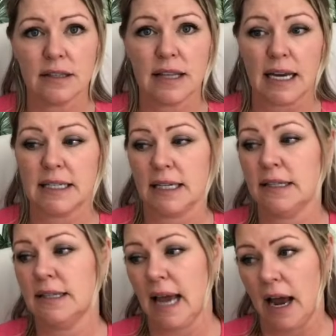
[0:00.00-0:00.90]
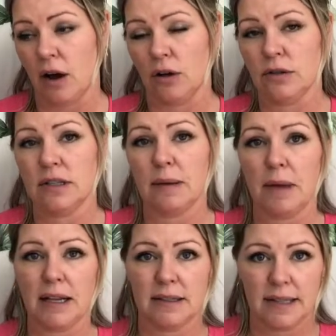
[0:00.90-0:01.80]
They did sales, they
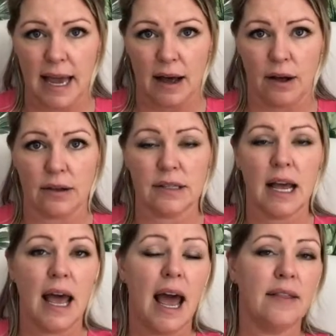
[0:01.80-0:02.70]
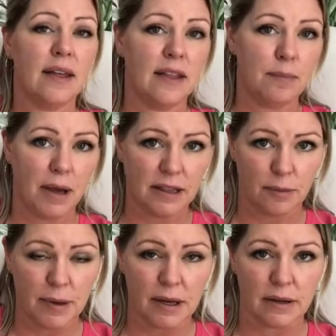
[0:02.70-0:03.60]
made sales, and then they paid their
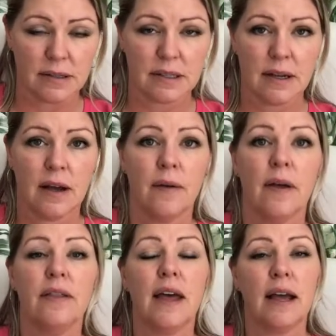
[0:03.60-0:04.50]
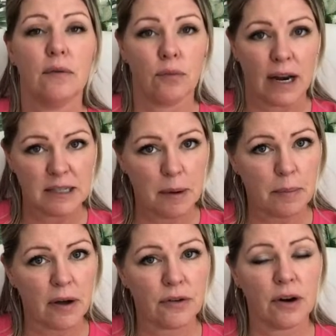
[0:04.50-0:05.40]
bills. They raised my
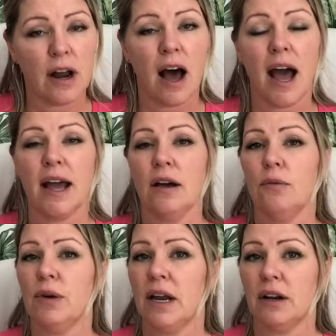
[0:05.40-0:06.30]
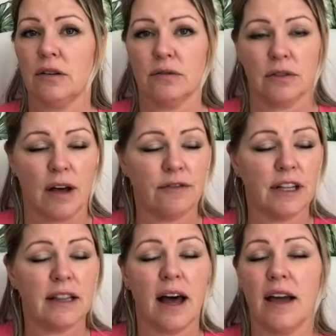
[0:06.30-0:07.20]
brother and I. We had a
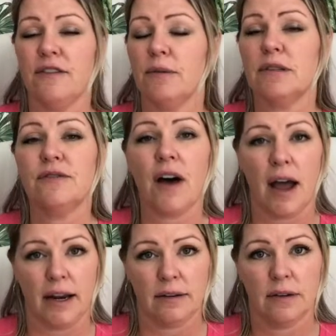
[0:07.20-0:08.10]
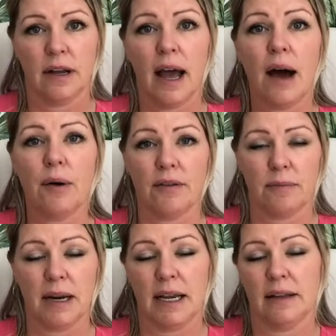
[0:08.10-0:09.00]
lovely life. It was fine. However,
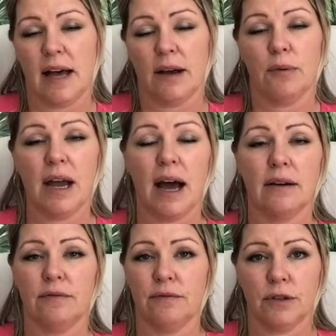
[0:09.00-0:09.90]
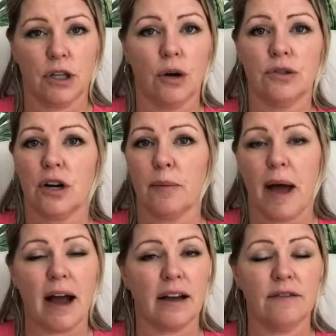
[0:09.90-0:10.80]
meaning like we had clothes on our
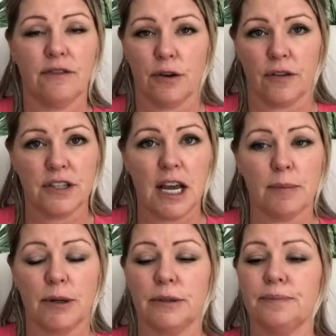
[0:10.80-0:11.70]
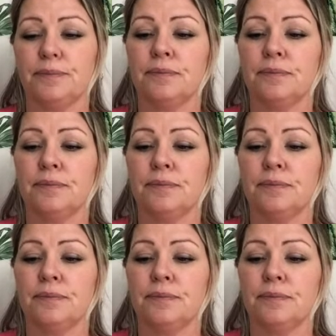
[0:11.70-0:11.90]
back and food on the table.